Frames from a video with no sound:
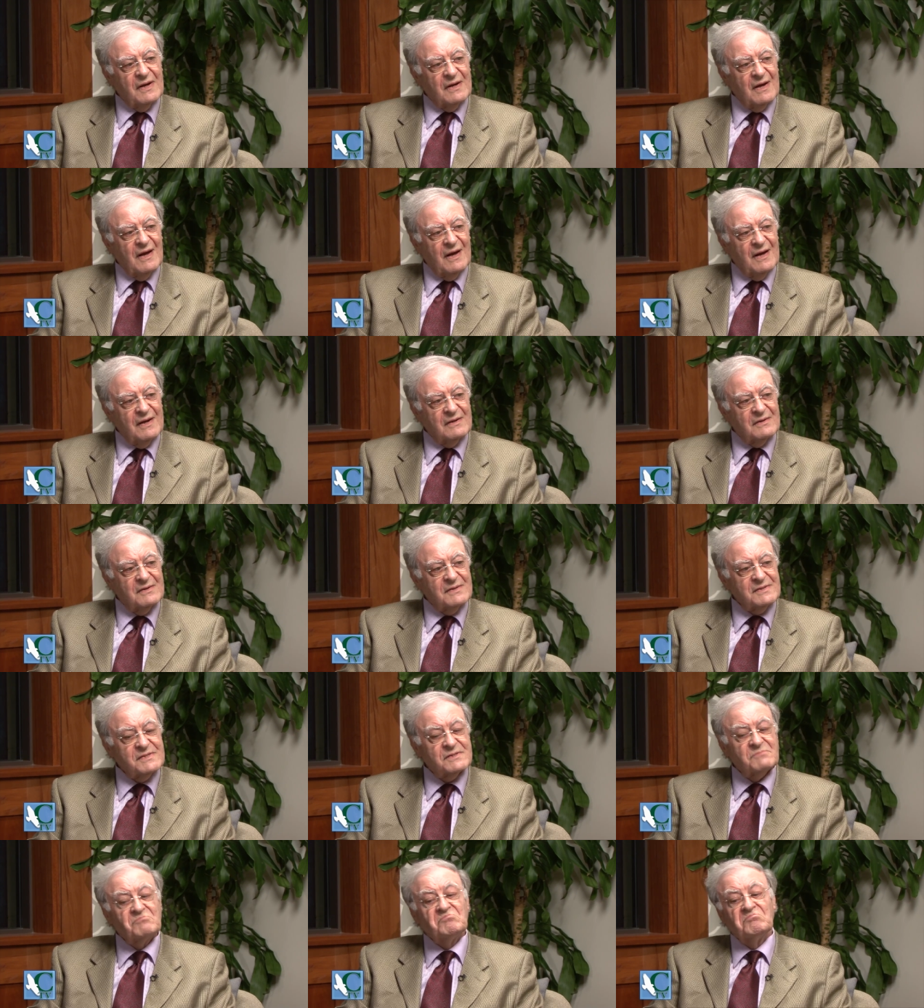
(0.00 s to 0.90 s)

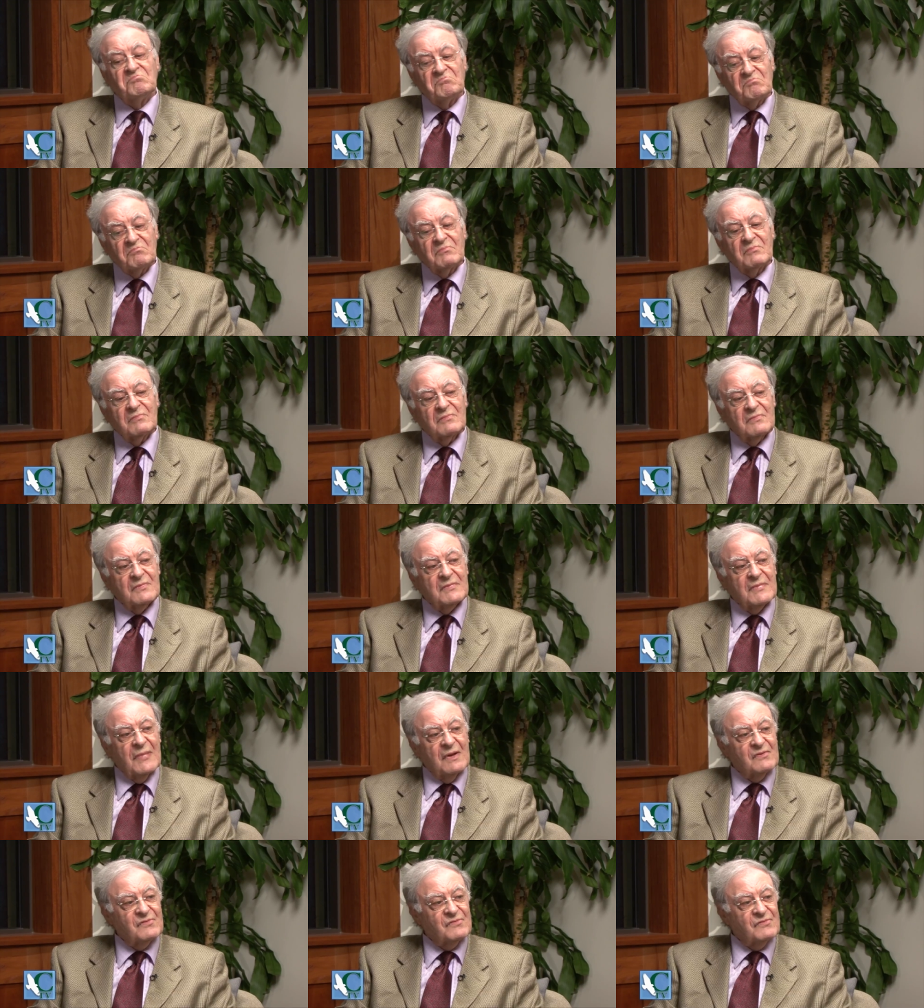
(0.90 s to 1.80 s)
kindness,
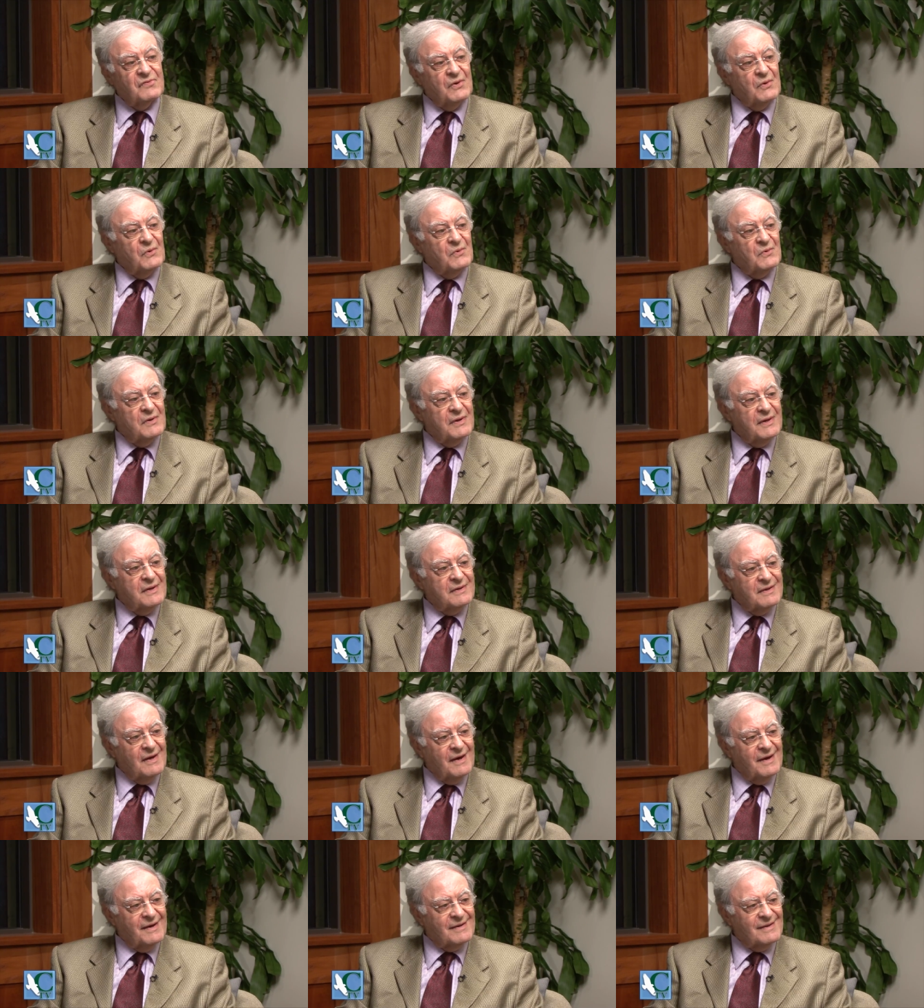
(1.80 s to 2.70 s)
that's the only
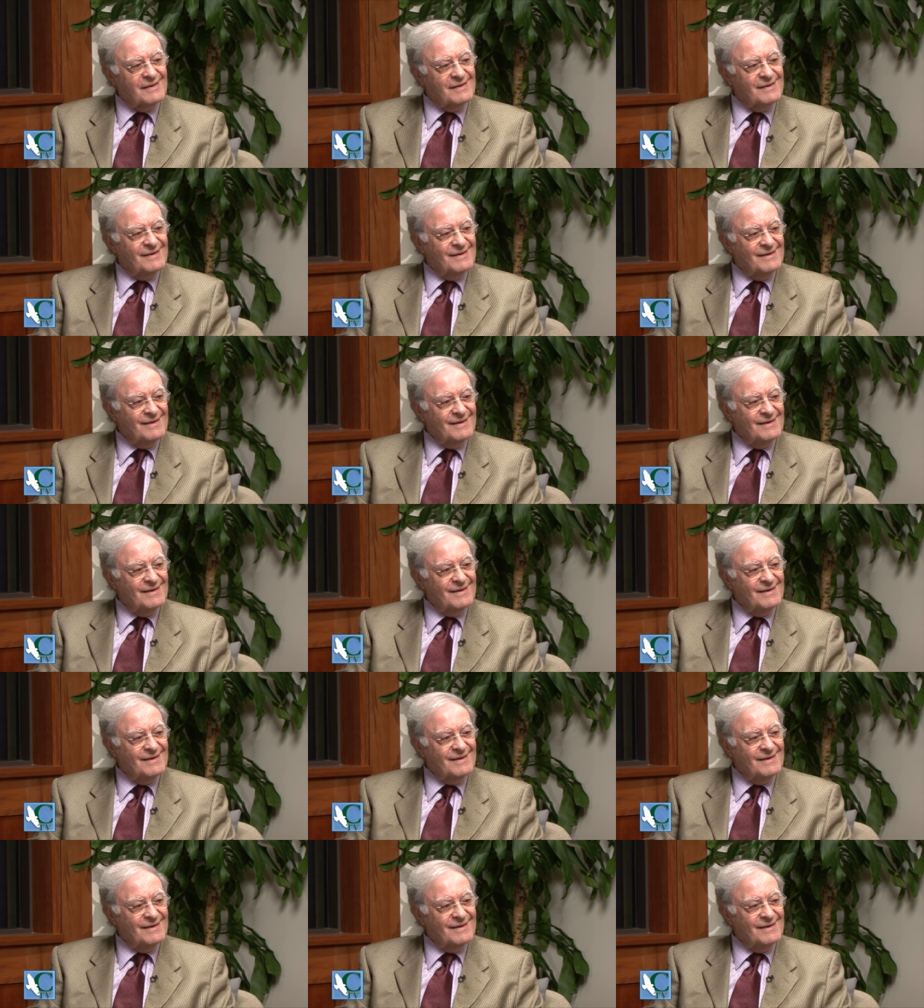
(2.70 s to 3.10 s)
title.